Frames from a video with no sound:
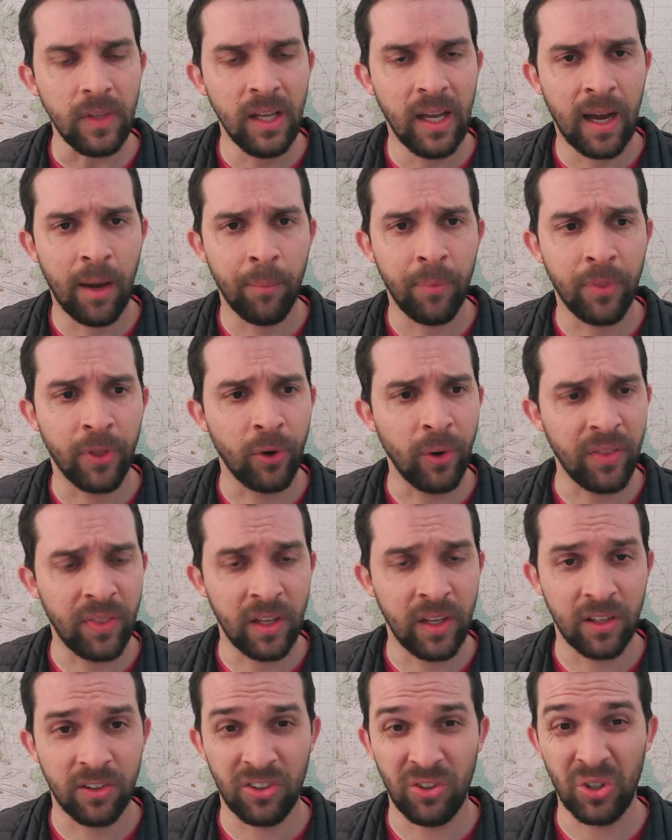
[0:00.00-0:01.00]
The great
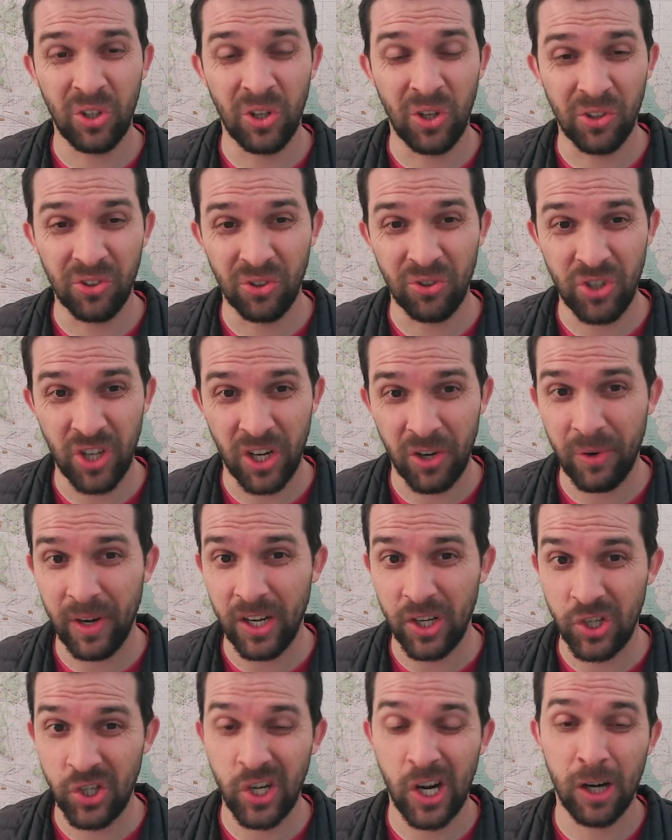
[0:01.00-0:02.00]
thing is you can also generate
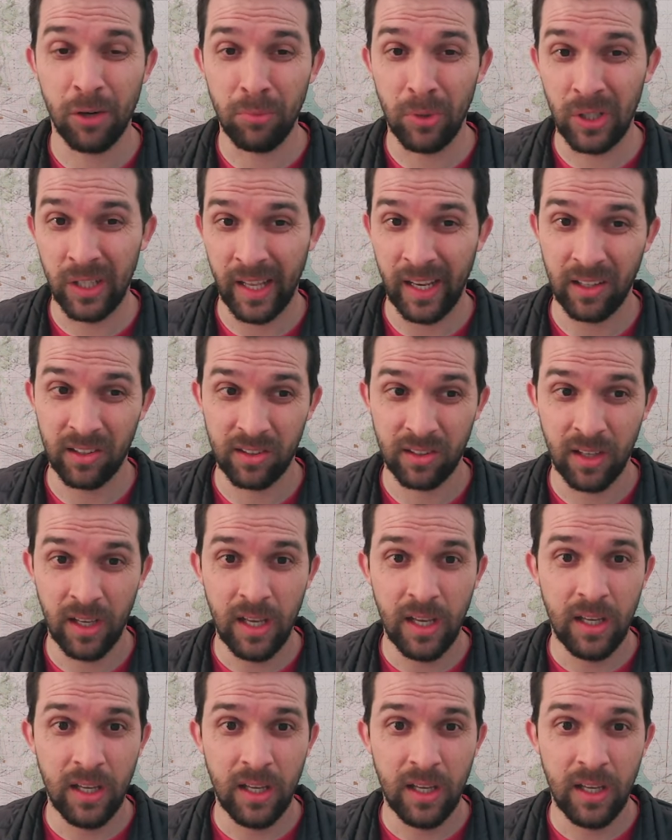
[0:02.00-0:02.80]
shareable links.